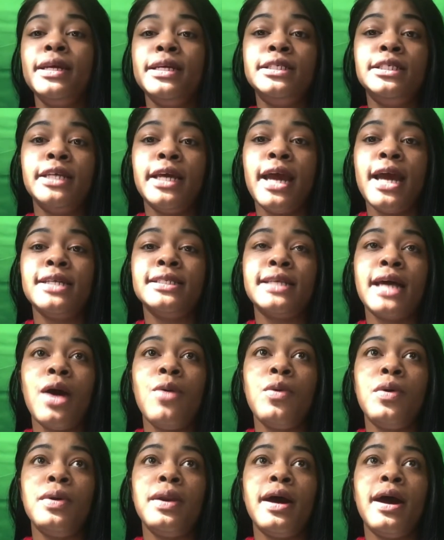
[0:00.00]
a chance. I
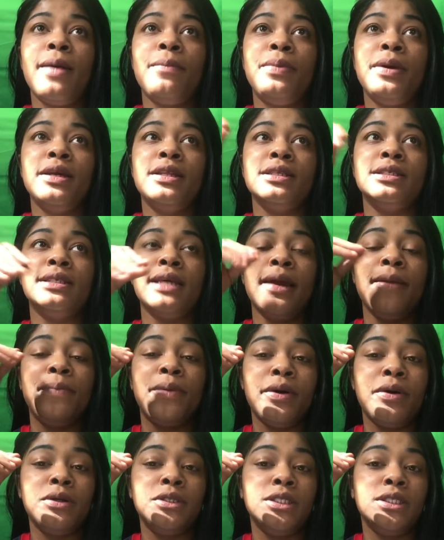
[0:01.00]
will not pick the same
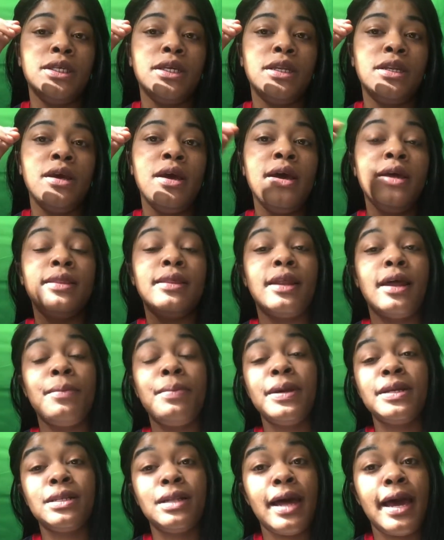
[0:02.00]
person that I
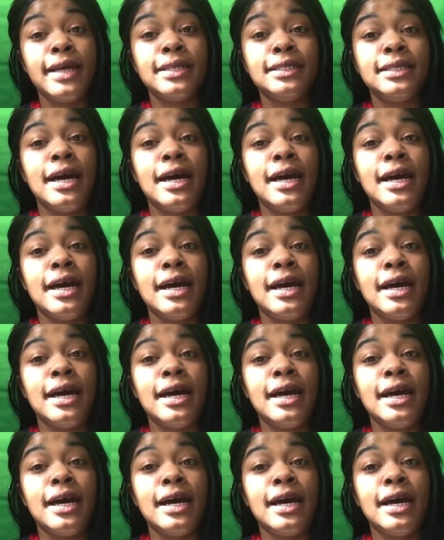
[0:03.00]
picked last